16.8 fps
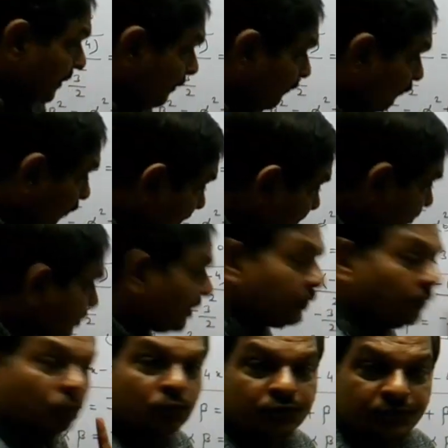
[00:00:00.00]
What is the
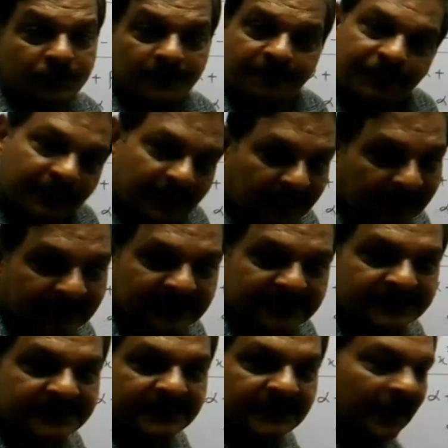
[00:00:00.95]
use? Let
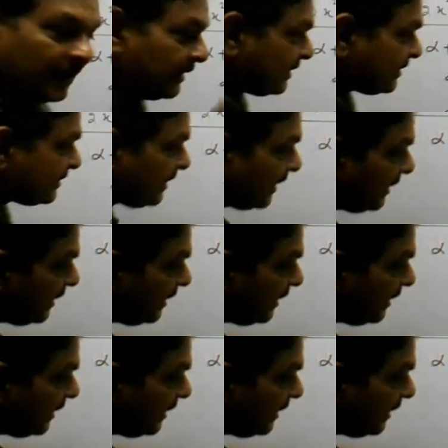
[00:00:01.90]
us understand